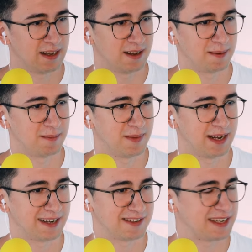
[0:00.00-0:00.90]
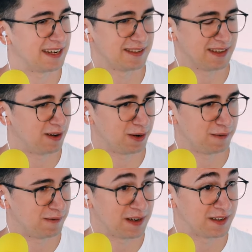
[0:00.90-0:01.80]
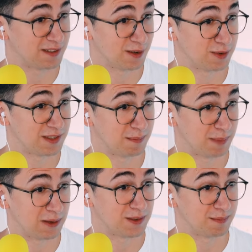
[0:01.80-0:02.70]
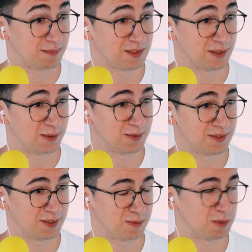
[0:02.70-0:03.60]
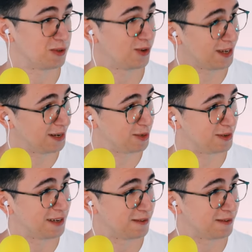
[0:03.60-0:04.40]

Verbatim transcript: And actually, there's a lot of funny stories about him. So we were talking about